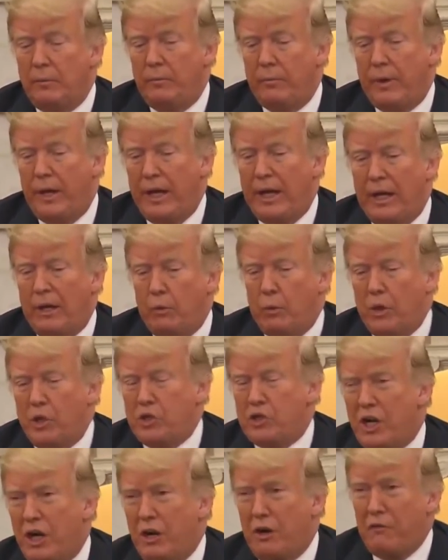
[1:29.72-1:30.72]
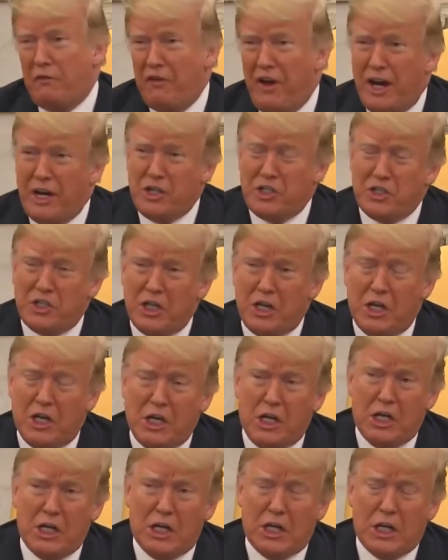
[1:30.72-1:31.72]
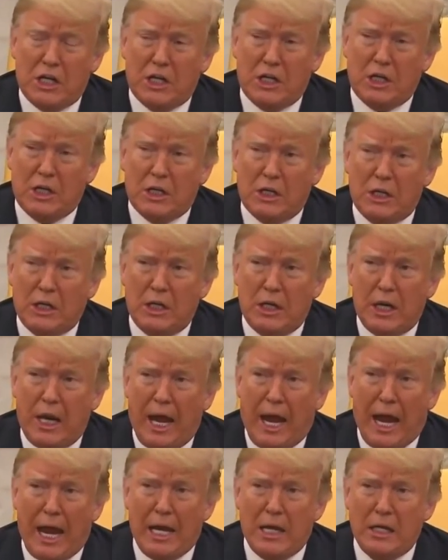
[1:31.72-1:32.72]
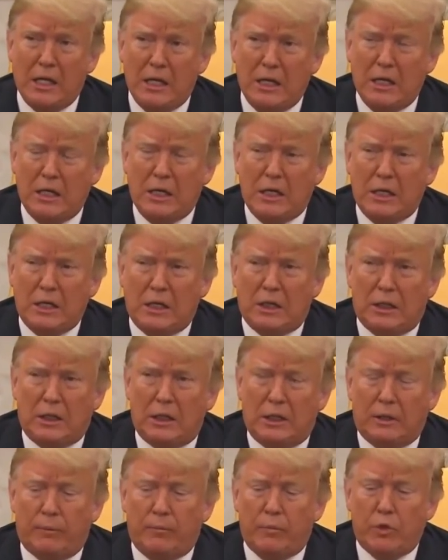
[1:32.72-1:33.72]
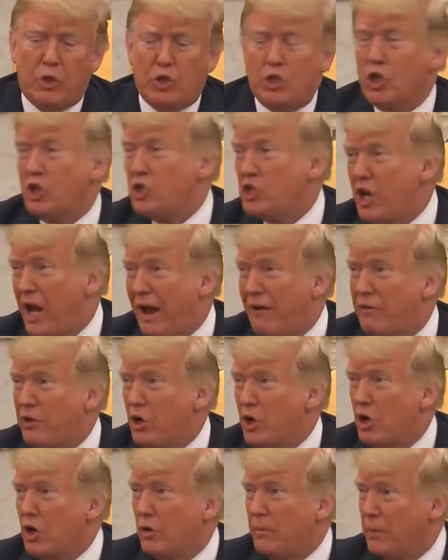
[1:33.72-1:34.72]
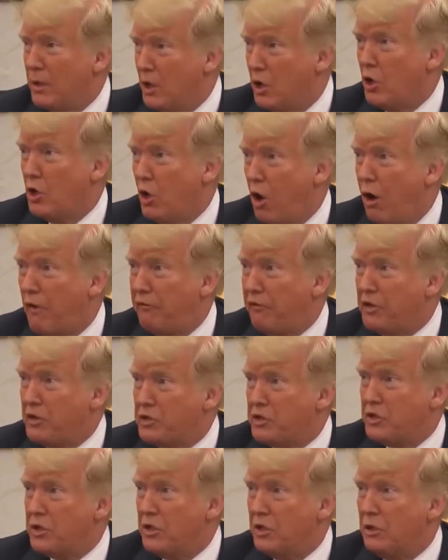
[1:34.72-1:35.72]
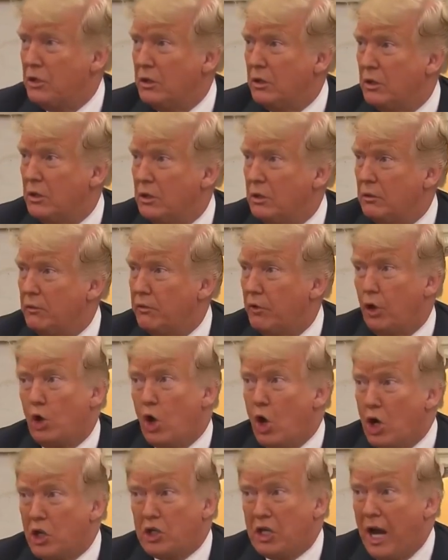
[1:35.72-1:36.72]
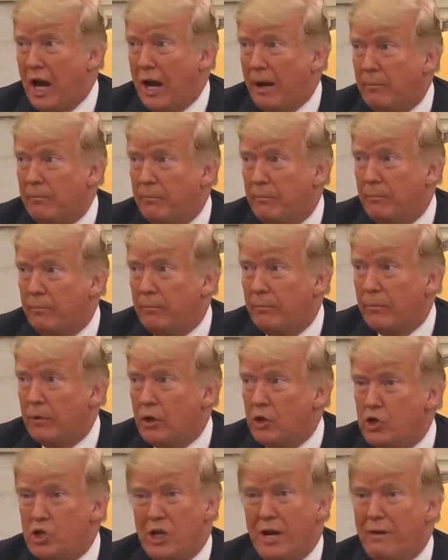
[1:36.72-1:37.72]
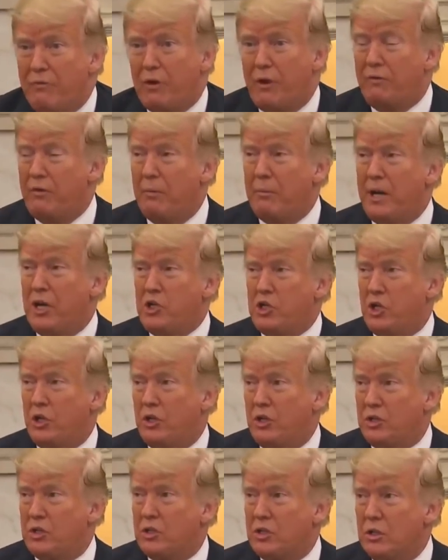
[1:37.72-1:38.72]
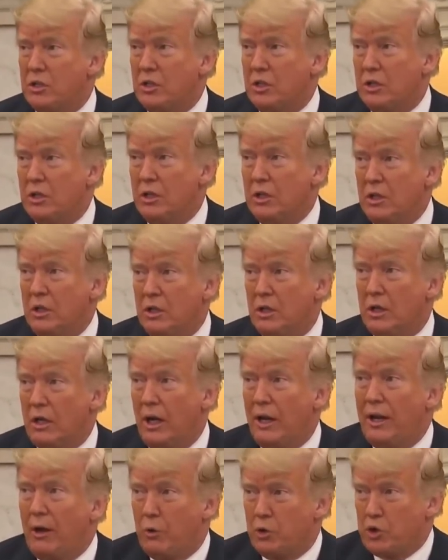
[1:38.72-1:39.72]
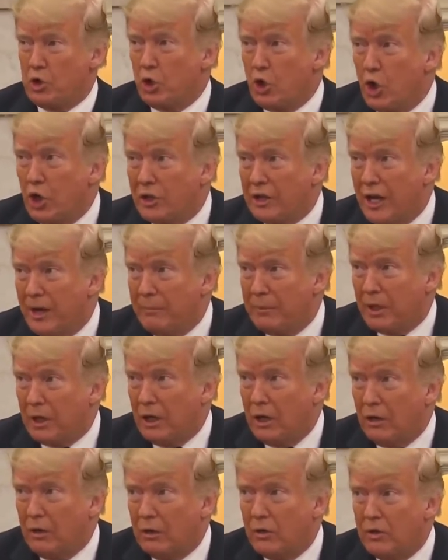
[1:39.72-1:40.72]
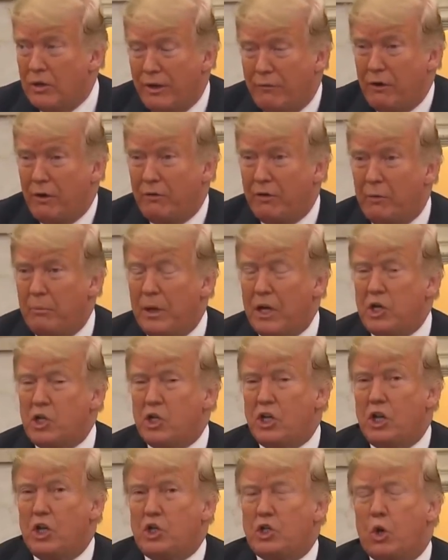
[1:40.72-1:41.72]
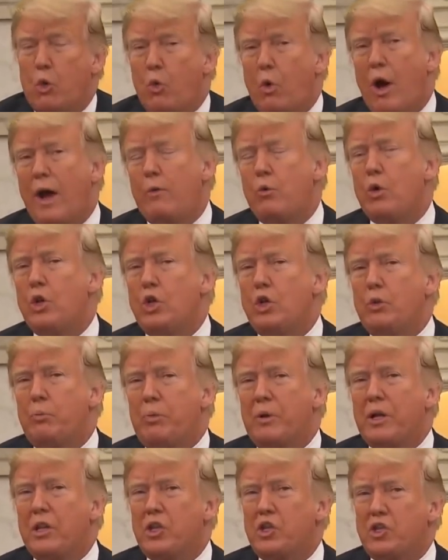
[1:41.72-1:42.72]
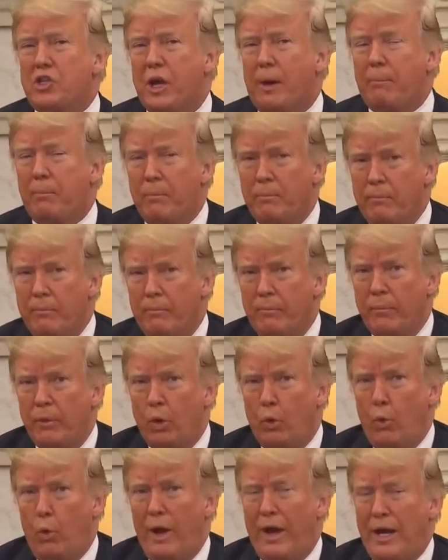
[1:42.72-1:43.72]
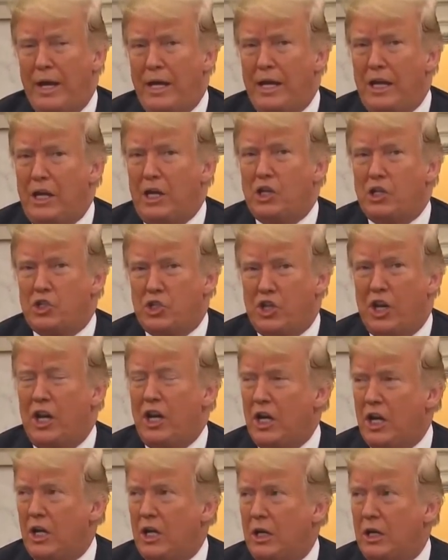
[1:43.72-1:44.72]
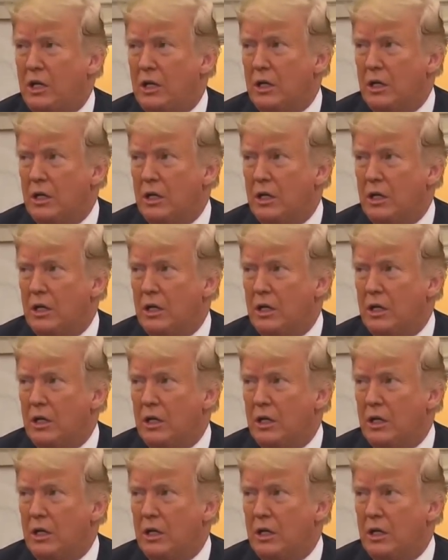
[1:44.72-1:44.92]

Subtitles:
And when Senator Feinstein had Judge Kavanaugh in her office for a long time, she never even mentioned this. And that was a long time ago. Never even mentioned it. So why wouldn't you bring this up when he is sitting